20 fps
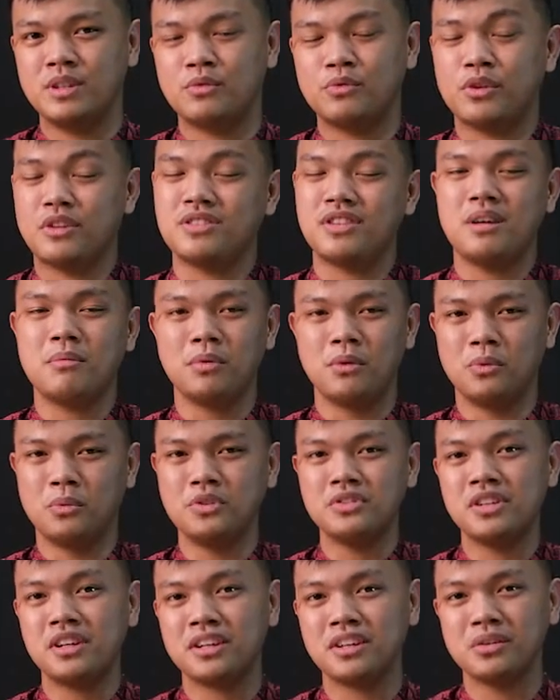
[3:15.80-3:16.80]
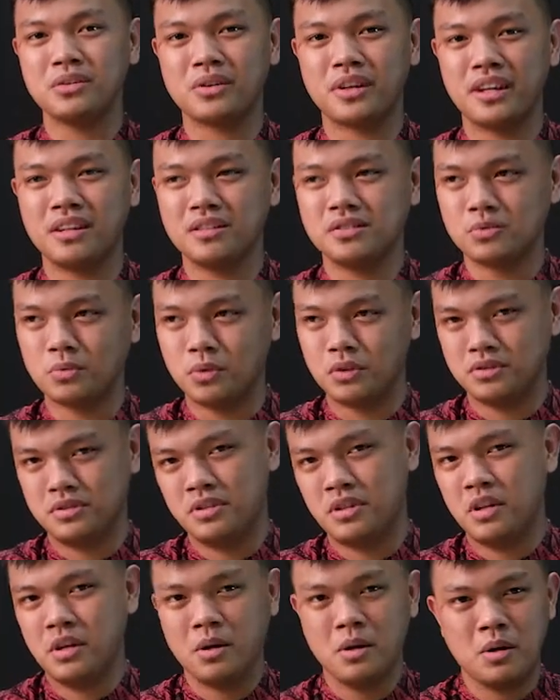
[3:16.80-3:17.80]
For example, we take a look at these
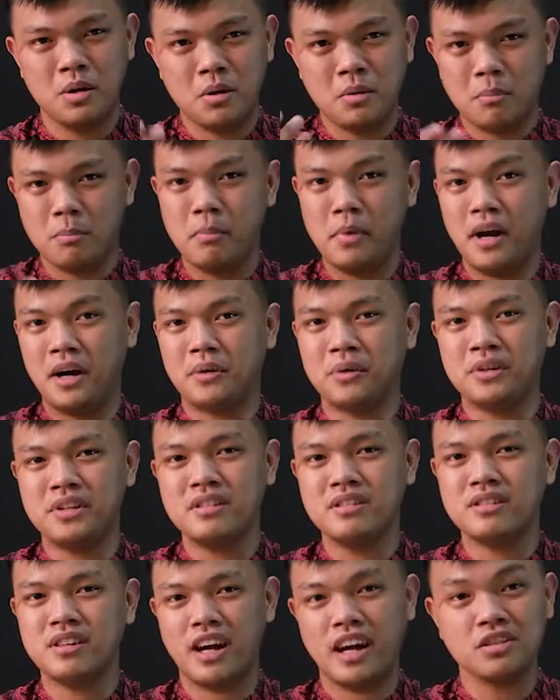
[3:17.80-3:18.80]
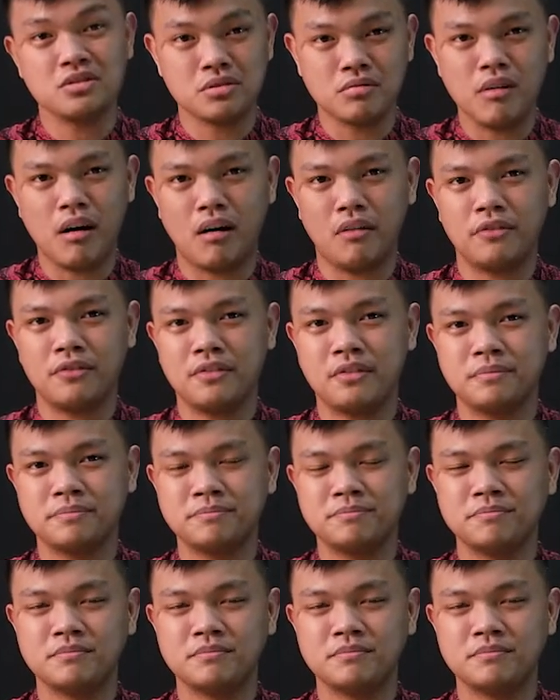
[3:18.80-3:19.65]
words, berry and giraffe.